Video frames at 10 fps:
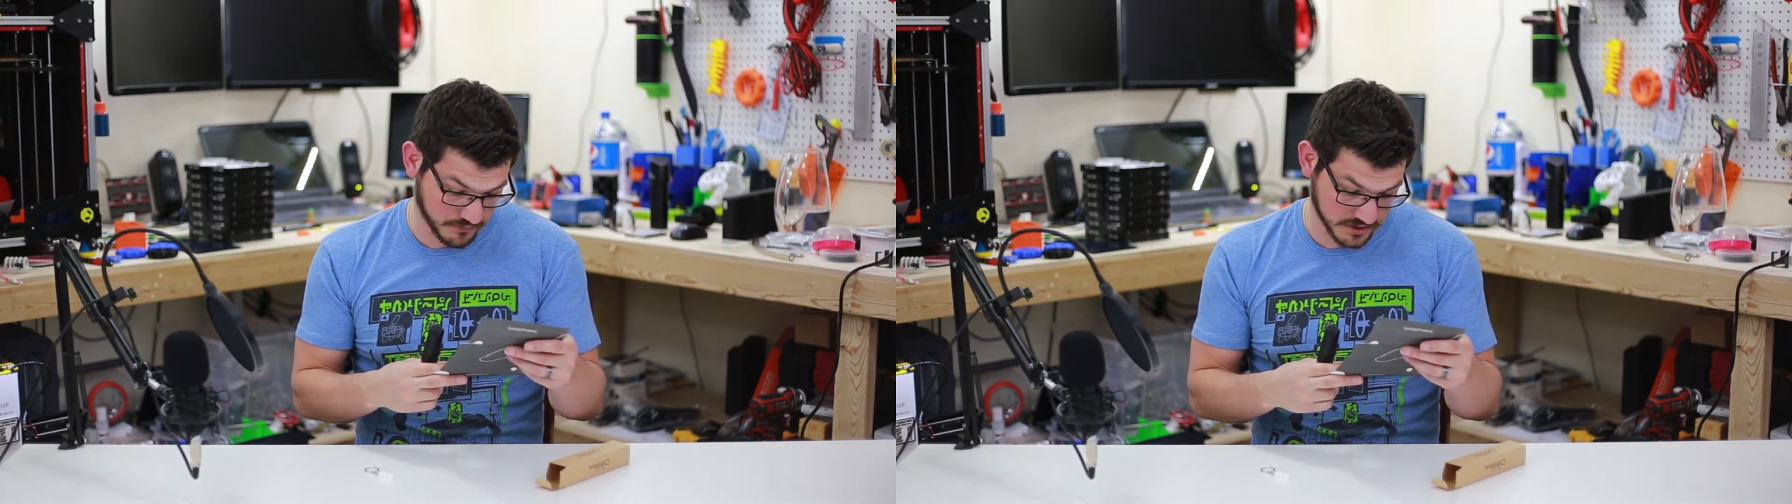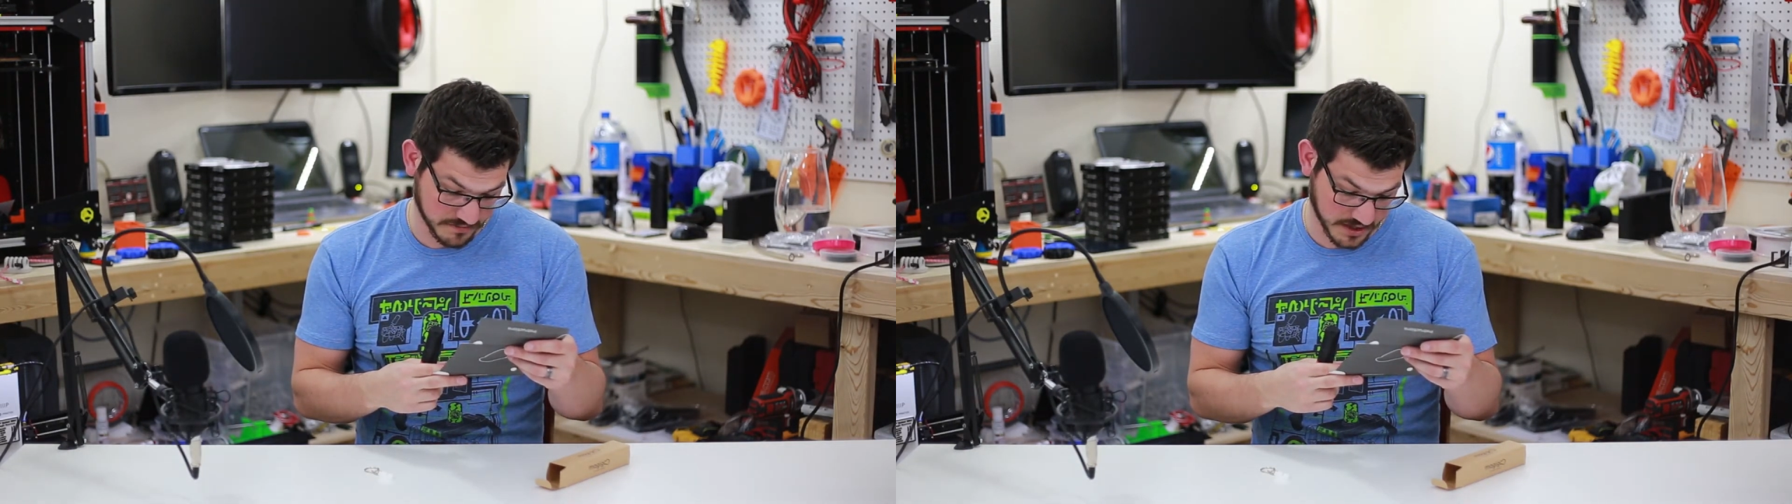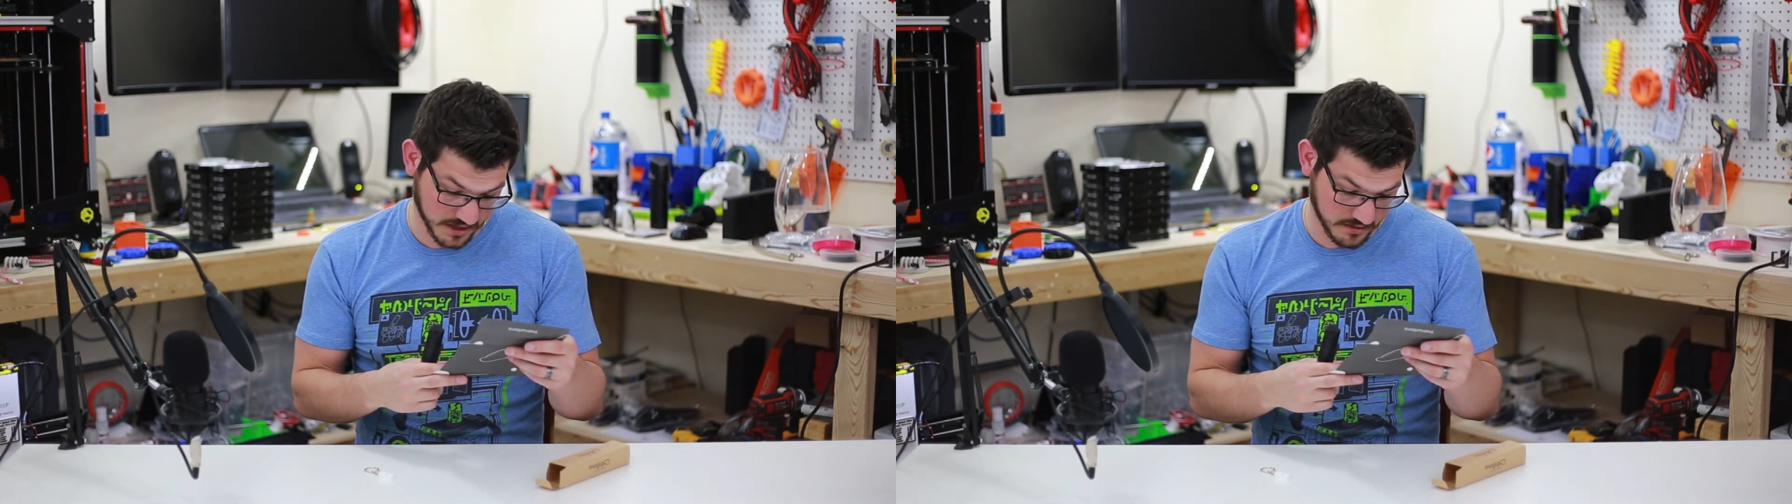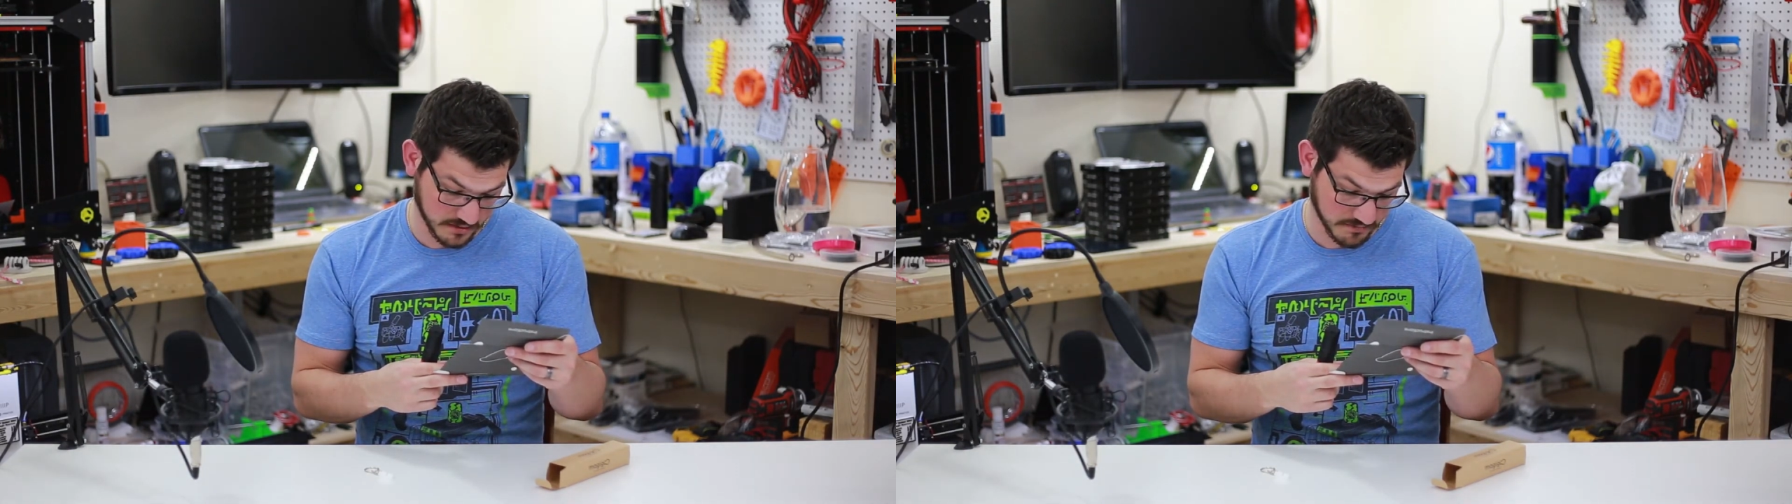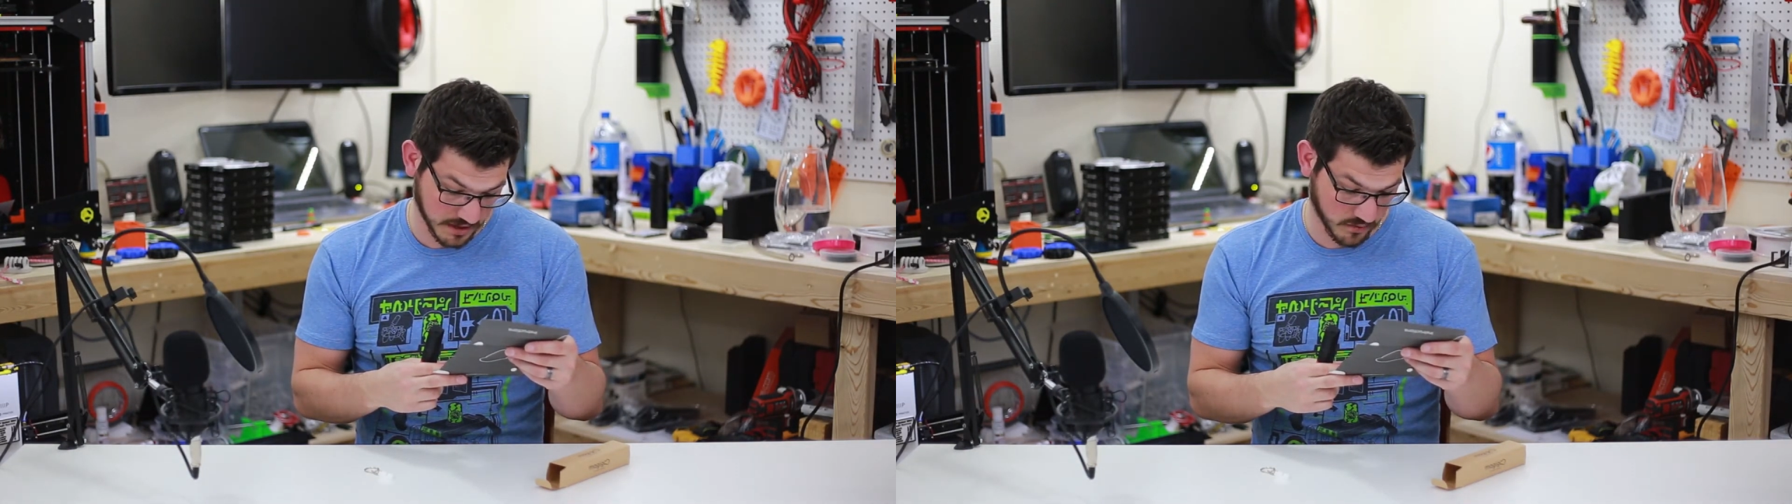print bed
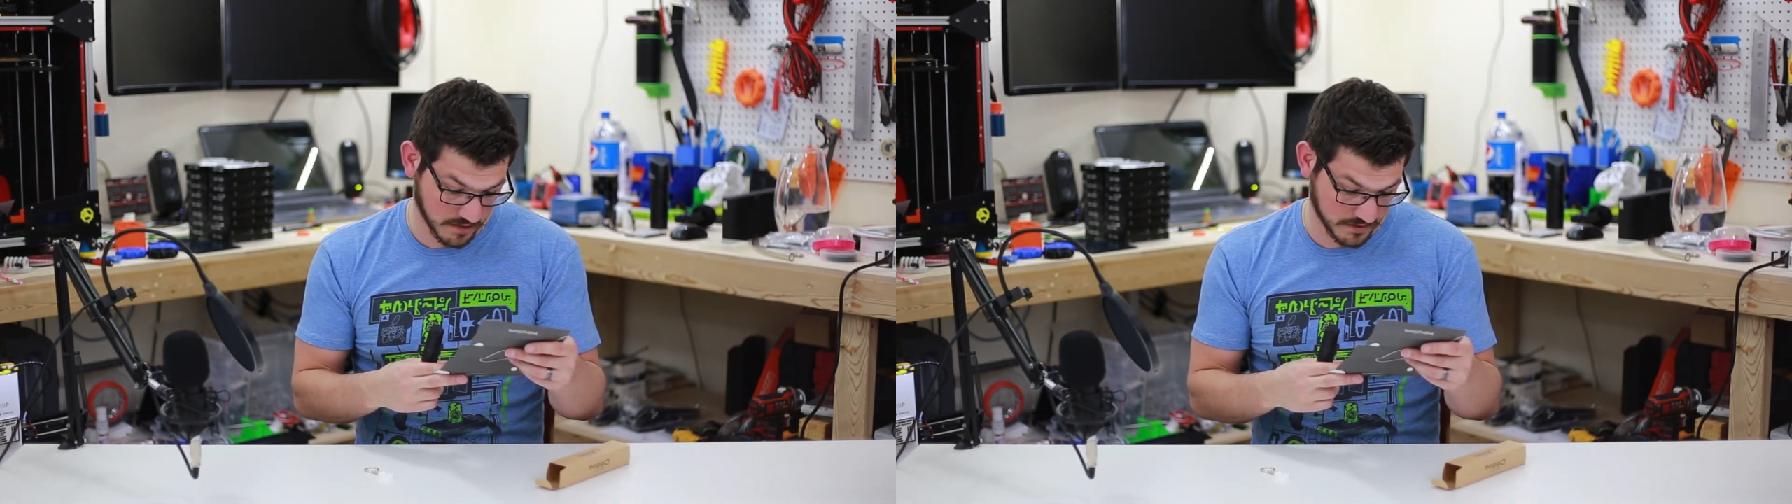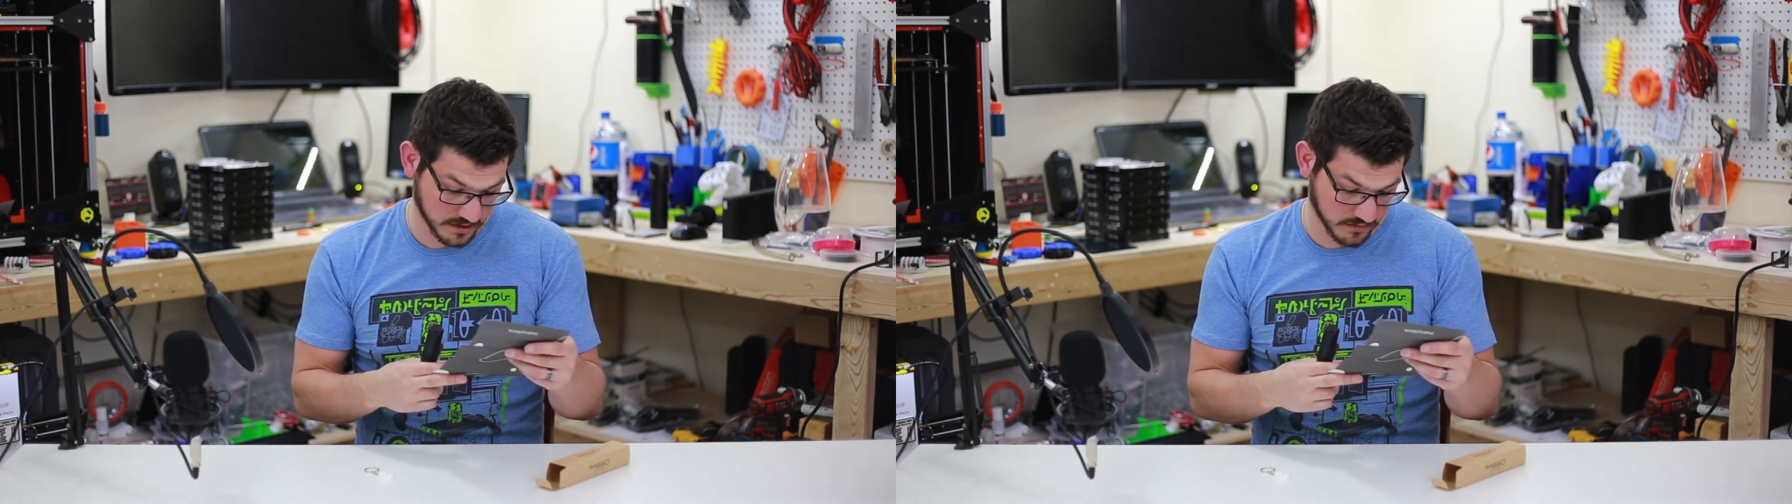by wiping